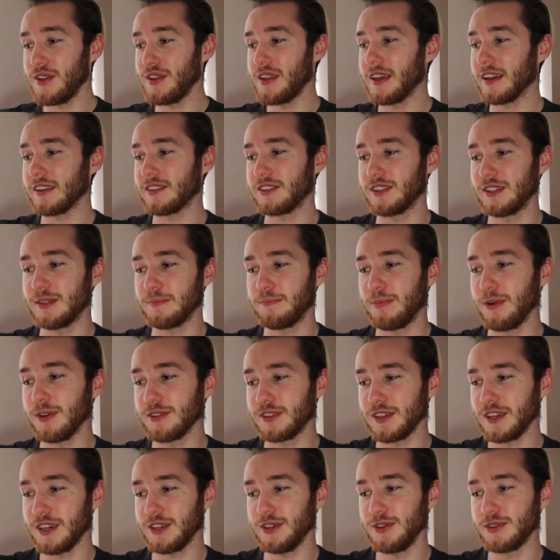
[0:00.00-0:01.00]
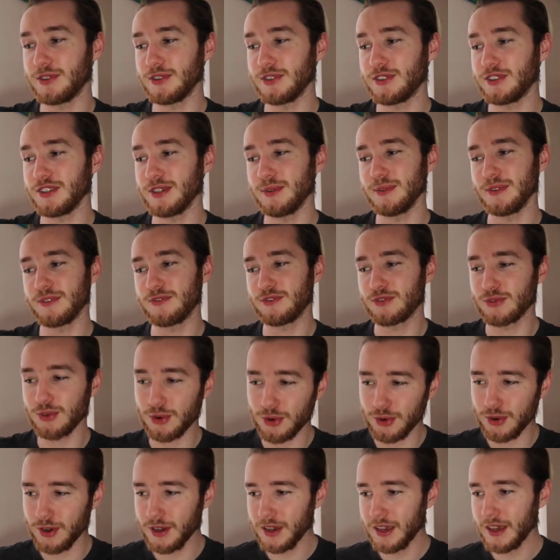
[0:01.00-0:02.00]
Next to deposit, you can see
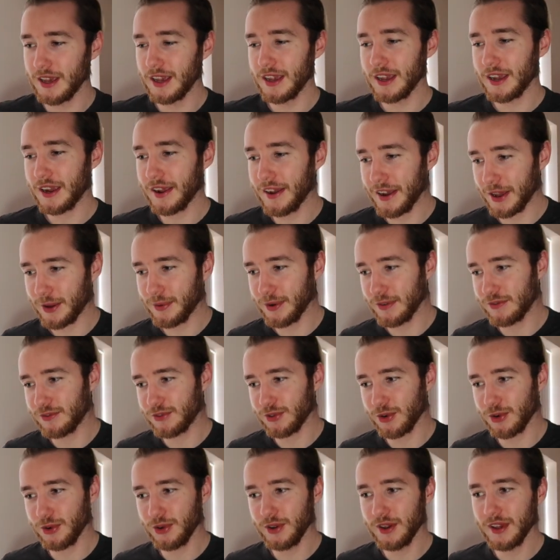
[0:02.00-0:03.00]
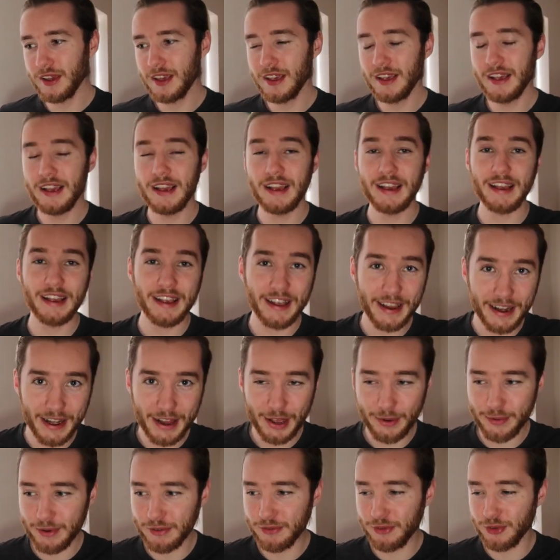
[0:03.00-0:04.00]
withdraw. Click withdraw.
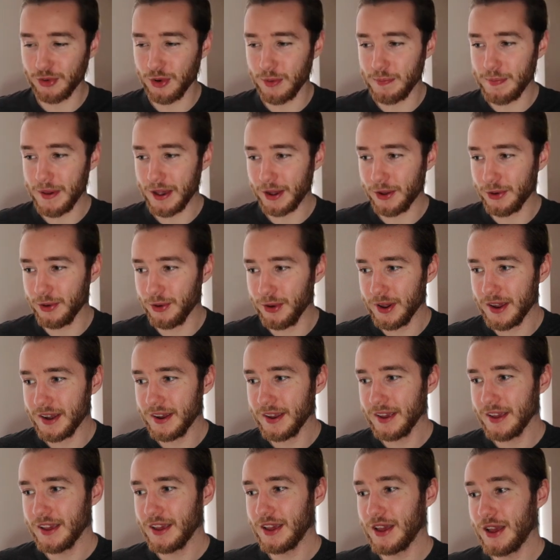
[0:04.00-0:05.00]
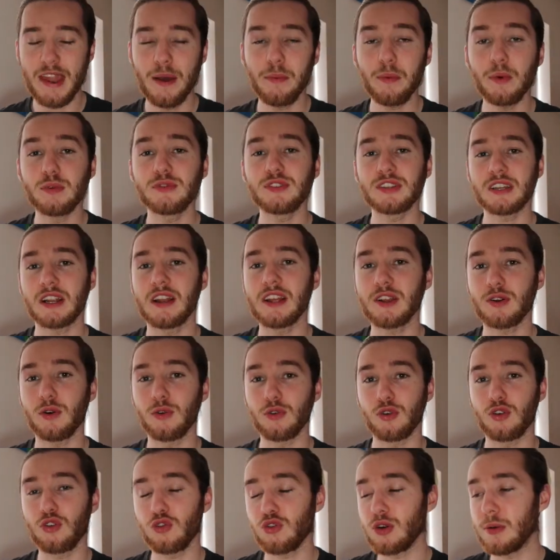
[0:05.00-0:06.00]
Click withdraw Bitcoin, and then we want to click
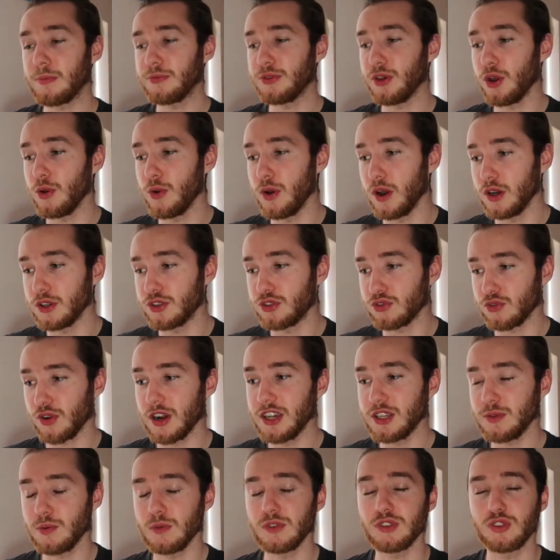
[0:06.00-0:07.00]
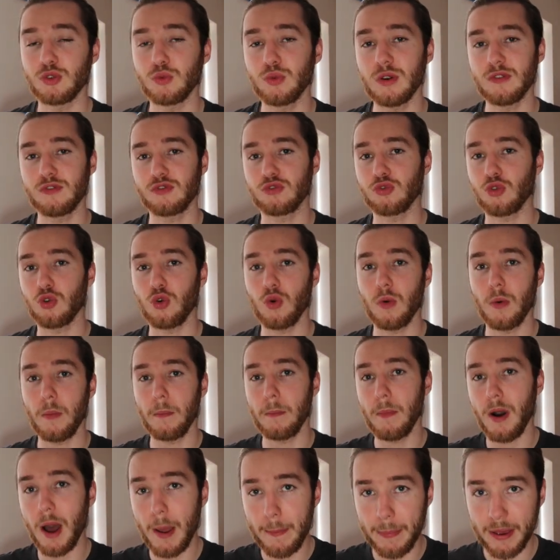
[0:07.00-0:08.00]
on crypto address. We want to withdraw
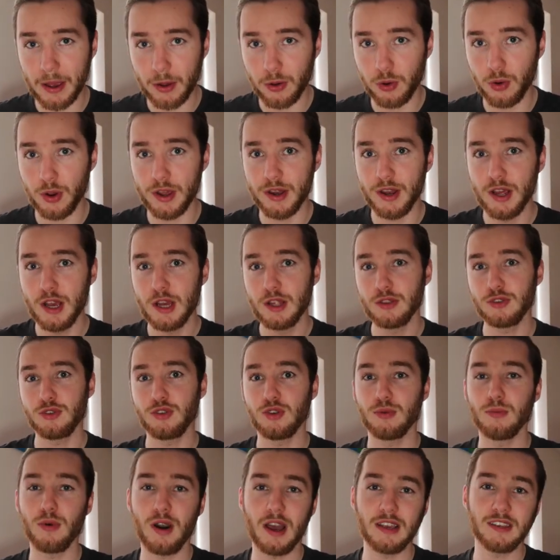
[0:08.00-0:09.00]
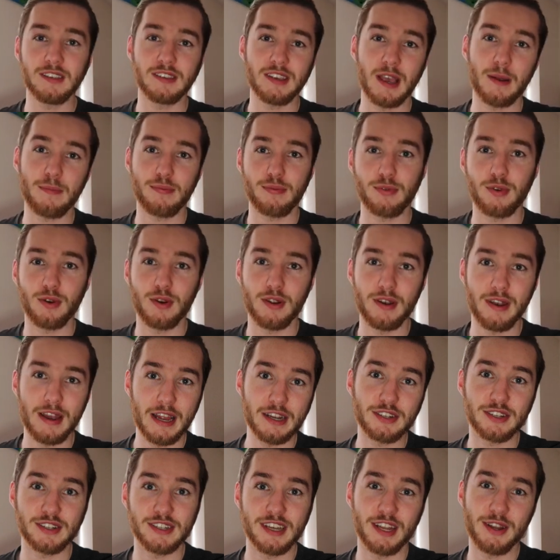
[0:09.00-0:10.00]
my Bitcoin to my separate
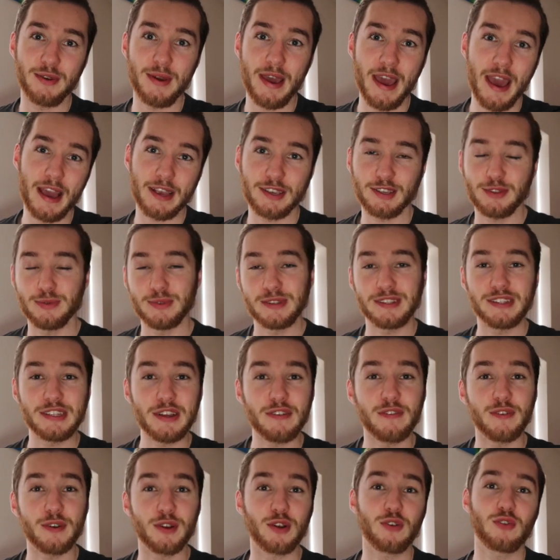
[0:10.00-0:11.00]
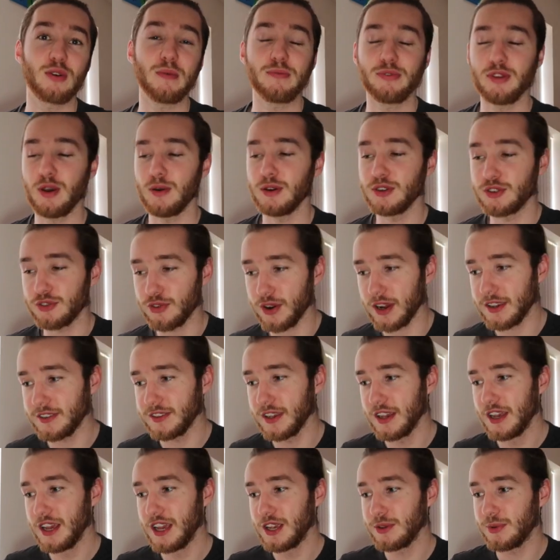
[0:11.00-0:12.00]
Ledger Nano X to a different crypto address.
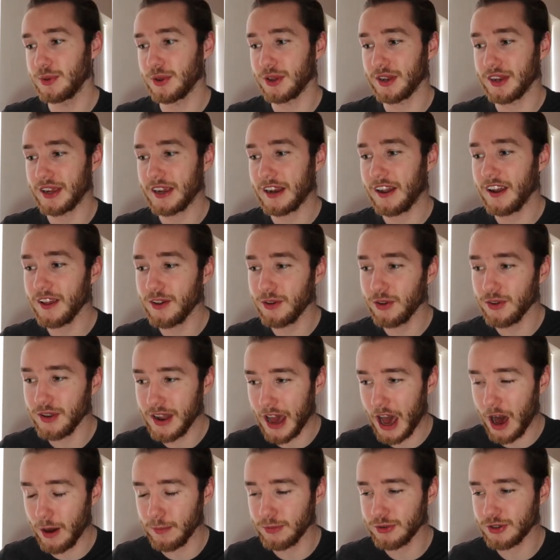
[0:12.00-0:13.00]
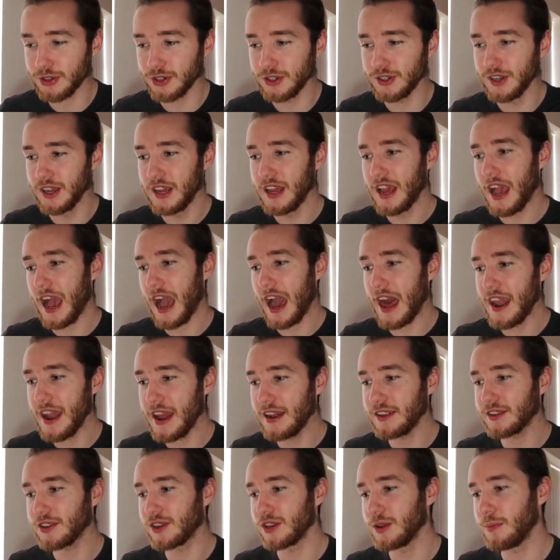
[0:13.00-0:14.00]
So you're going to click on that option, and
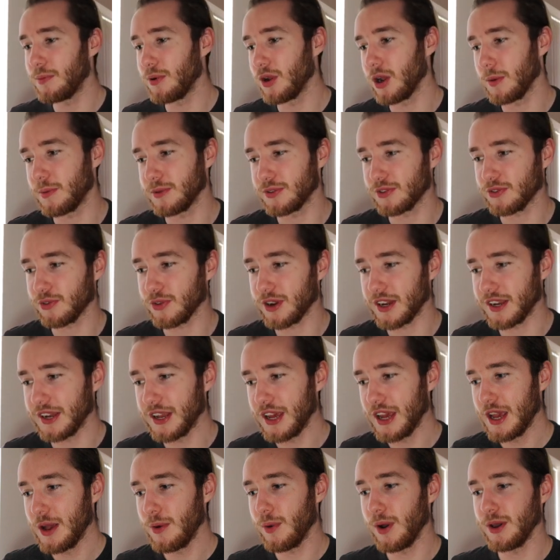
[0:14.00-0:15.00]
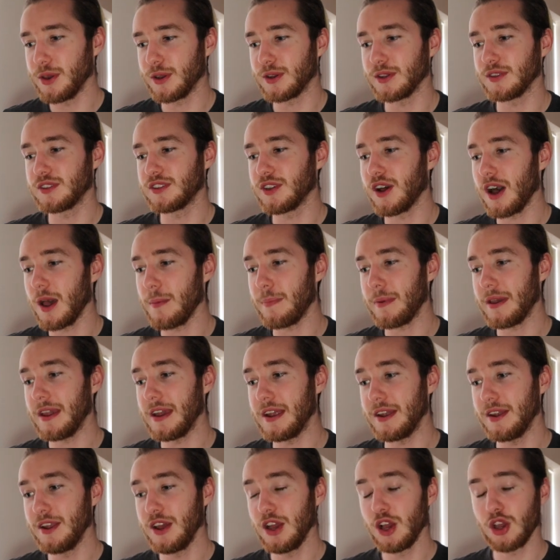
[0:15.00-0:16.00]
then it's going to pull up a screen where you can type
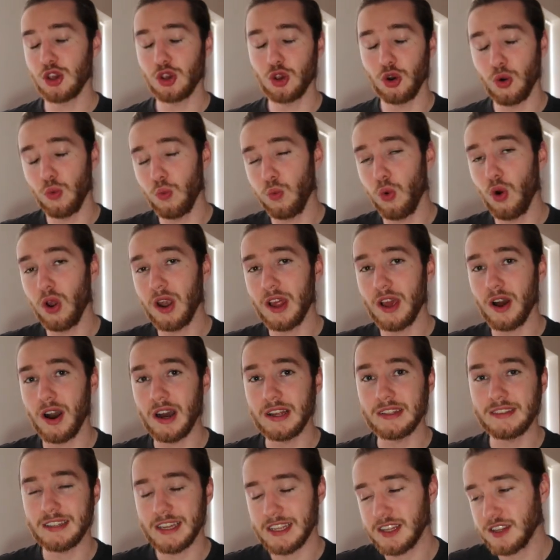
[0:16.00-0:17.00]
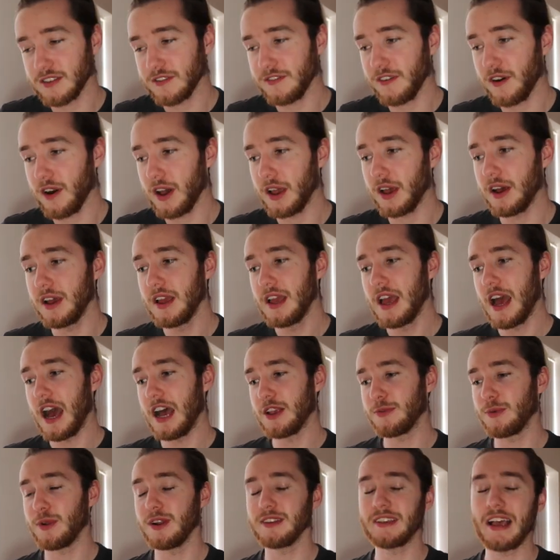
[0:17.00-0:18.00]
in your wallet identifier
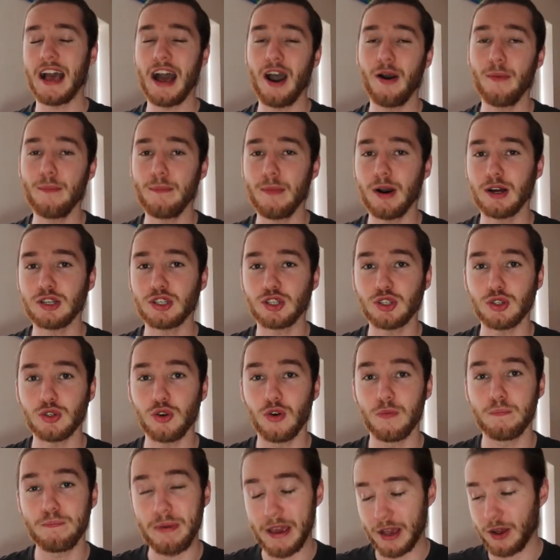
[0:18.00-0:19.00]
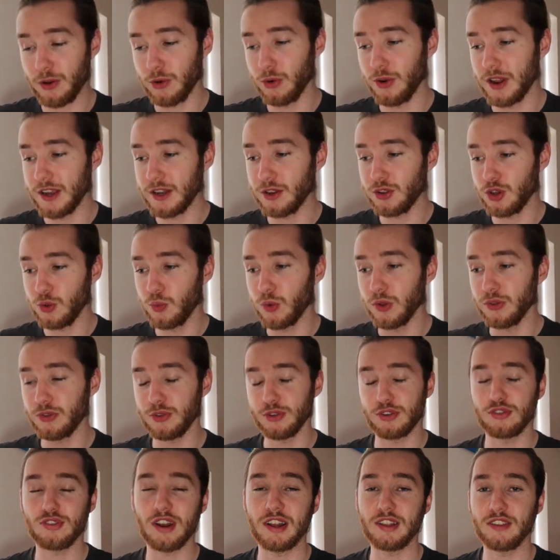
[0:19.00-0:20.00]
as well as how much or Bitcoin you want
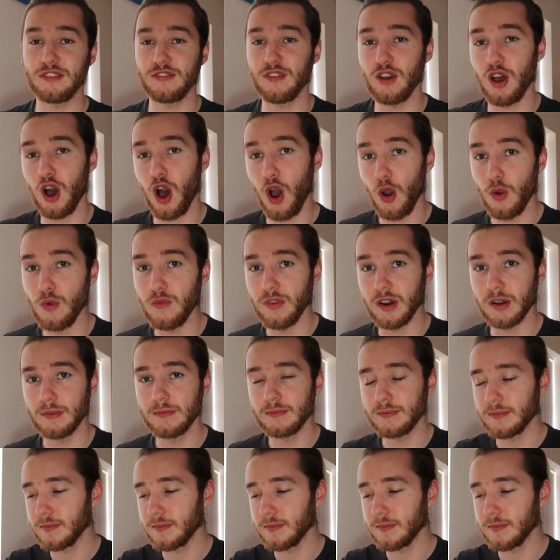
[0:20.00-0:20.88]
to transfer over.